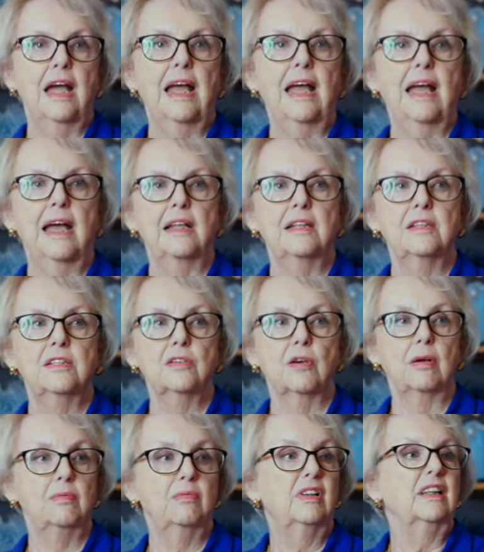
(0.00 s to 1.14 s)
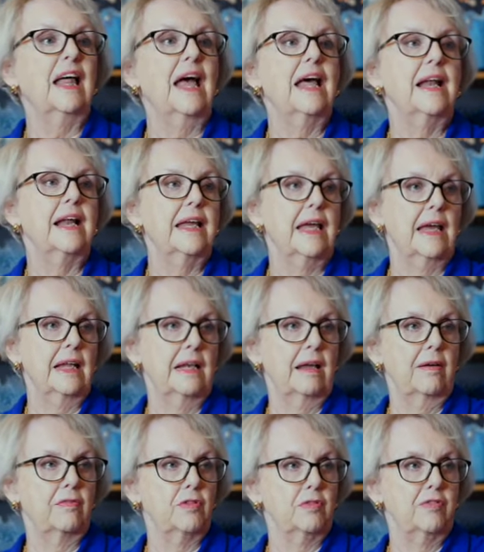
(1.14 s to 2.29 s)
And so I'm glad I can't
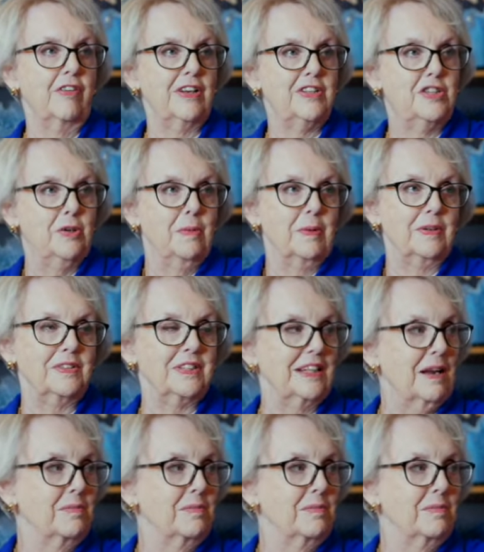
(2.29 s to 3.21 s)
have root vegetables.